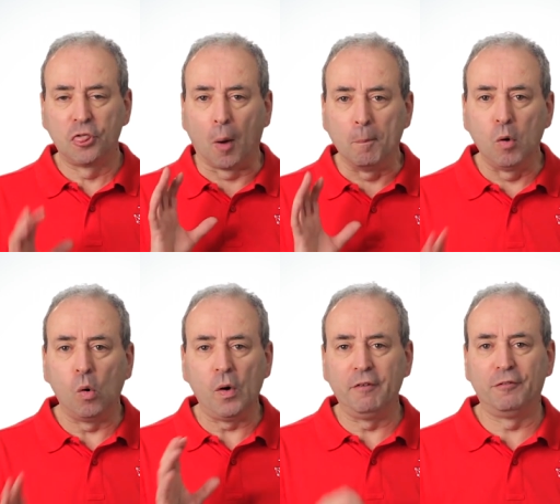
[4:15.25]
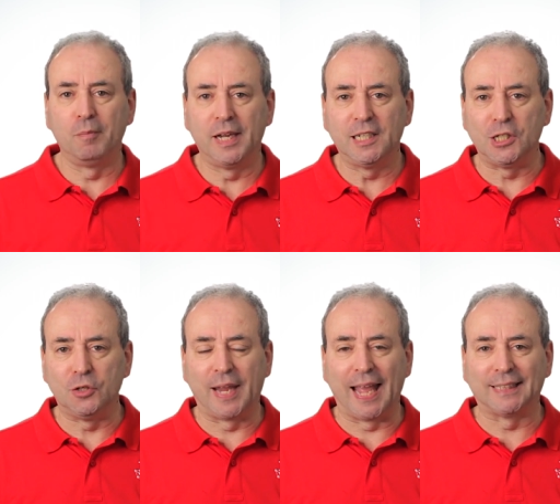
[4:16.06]
The more information
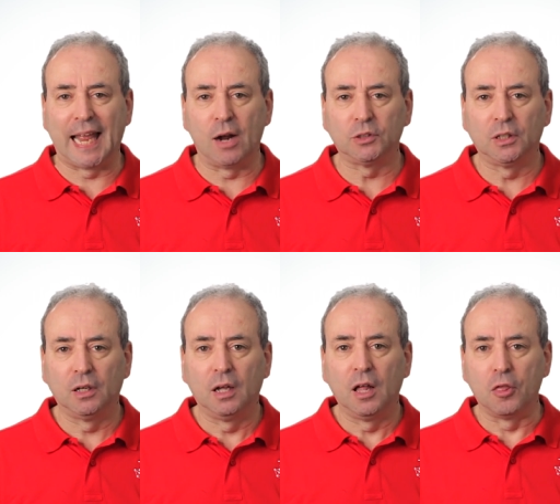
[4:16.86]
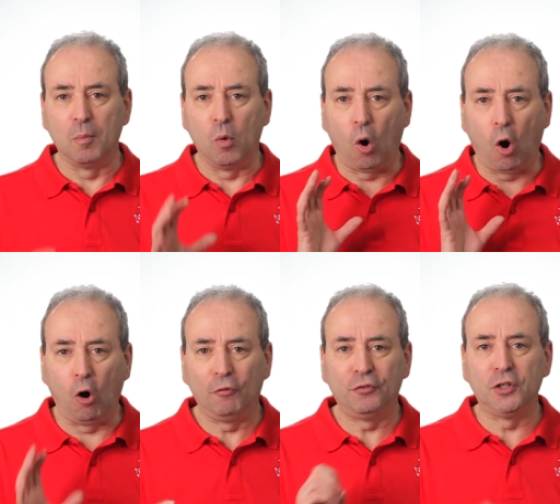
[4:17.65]
you get out, the more
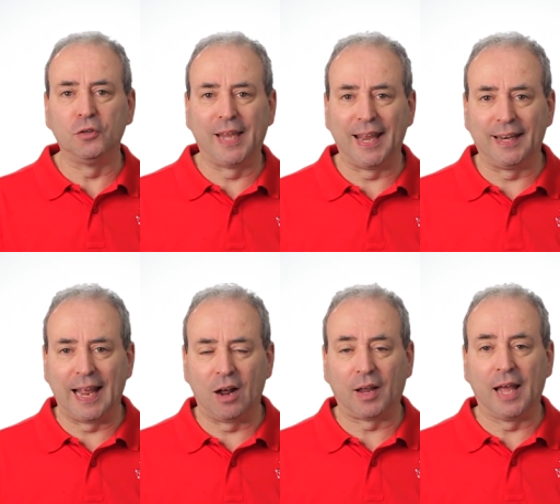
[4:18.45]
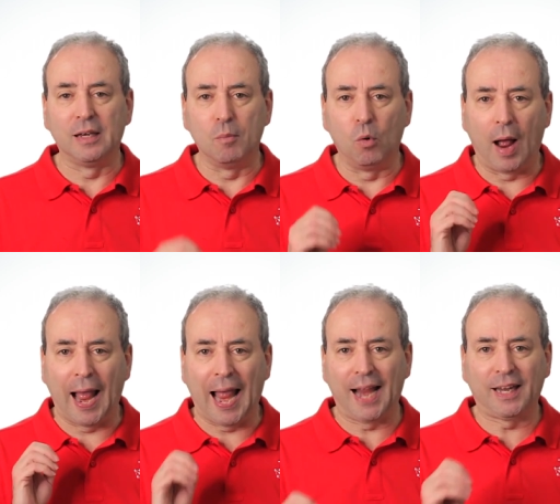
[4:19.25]
often you get it out, and the more
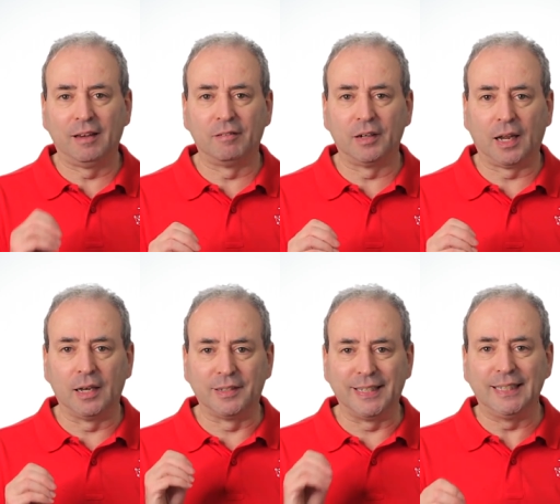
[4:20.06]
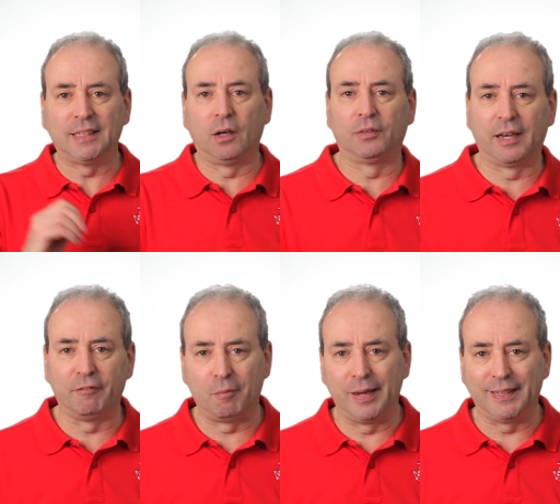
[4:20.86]
accurate and detailed that
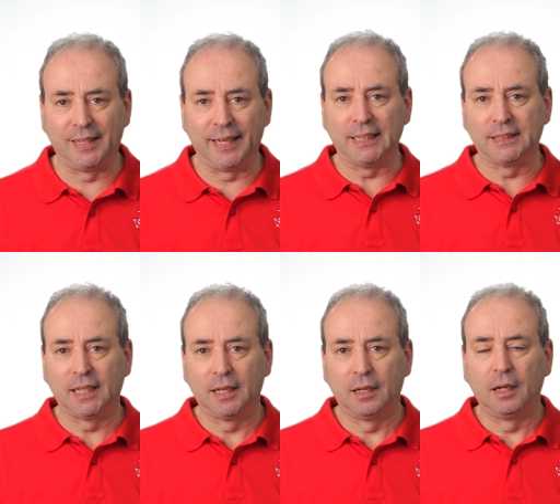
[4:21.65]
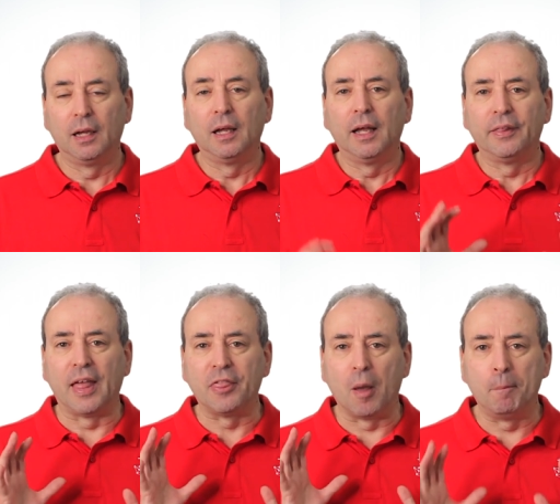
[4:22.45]
information is,
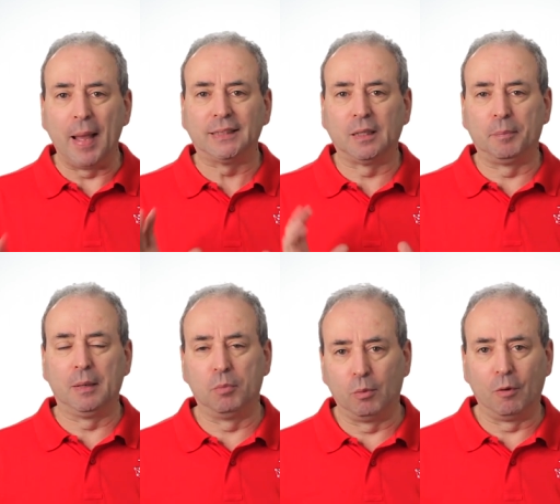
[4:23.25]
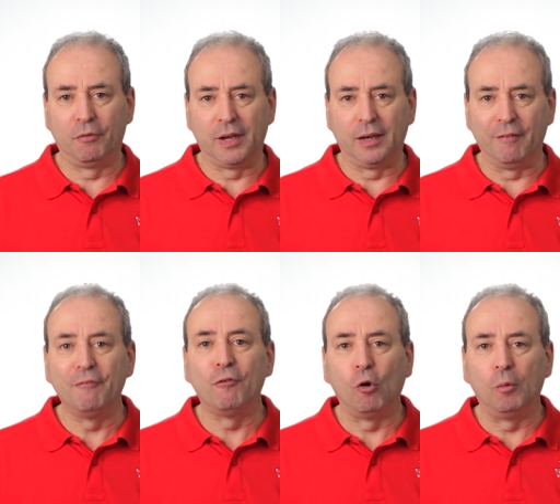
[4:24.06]
then the better people will feel
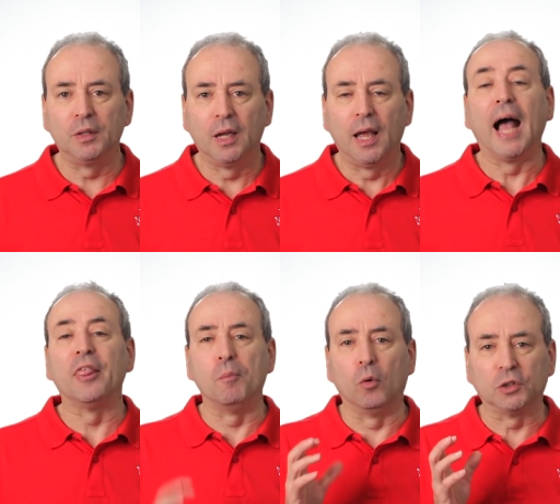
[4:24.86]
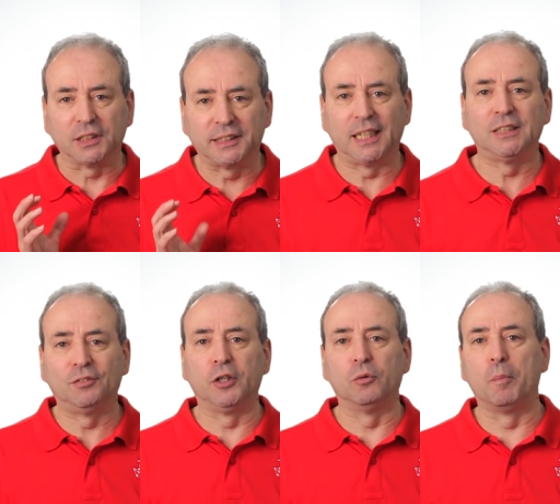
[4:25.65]
informed and the more
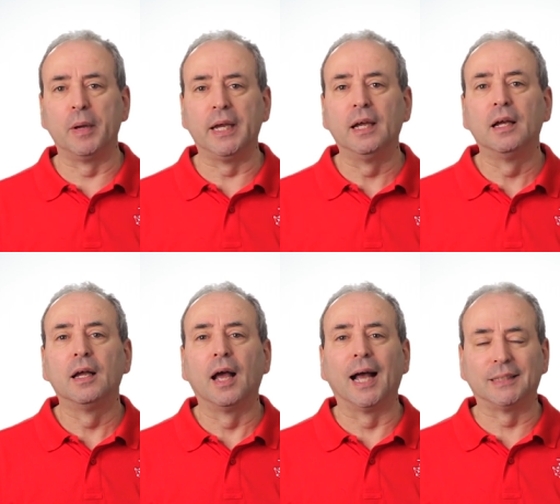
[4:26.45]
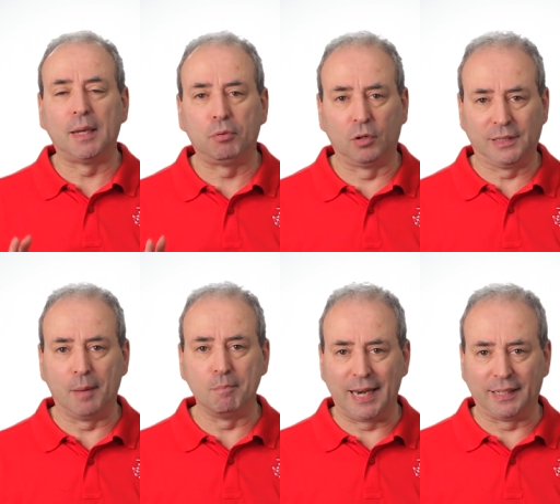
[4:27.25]
successful you will be as a
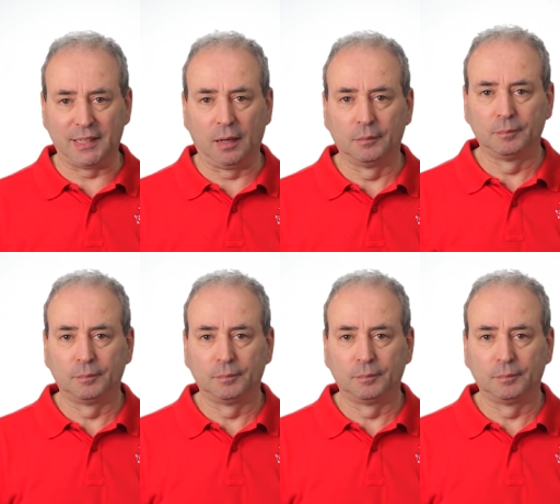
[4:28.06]
project manager.